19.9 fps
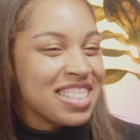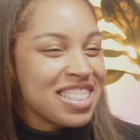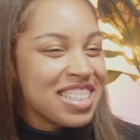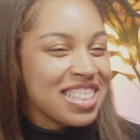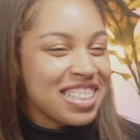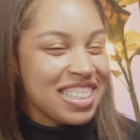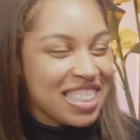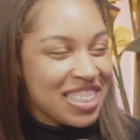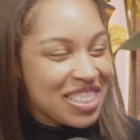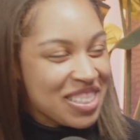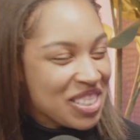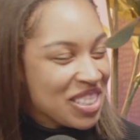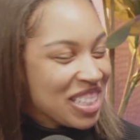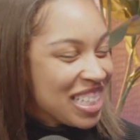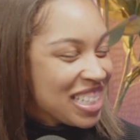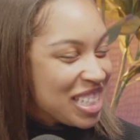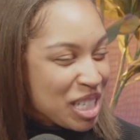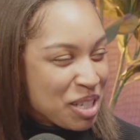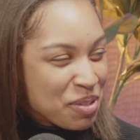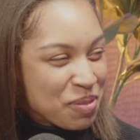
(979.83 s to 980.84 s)
Is there anything else you'd
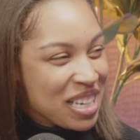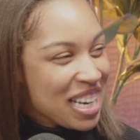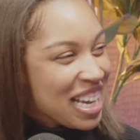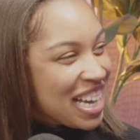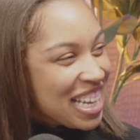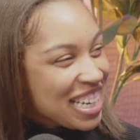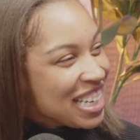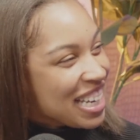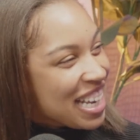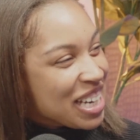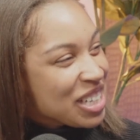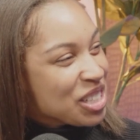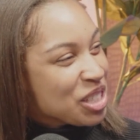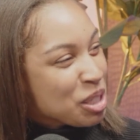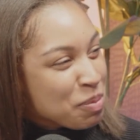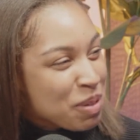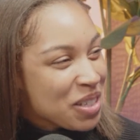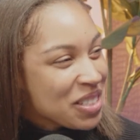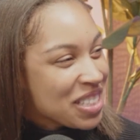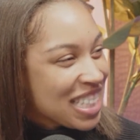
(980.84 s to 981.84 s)
like to tell me that I didn't
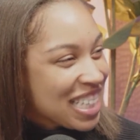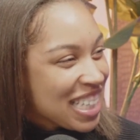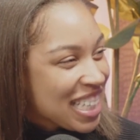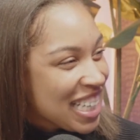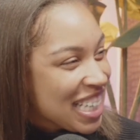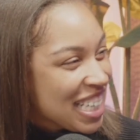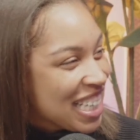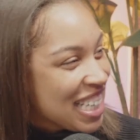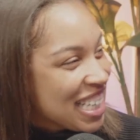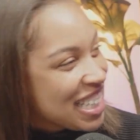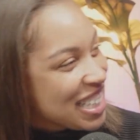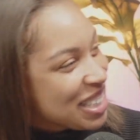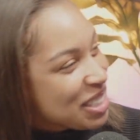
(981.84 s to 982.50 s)
ask you about today?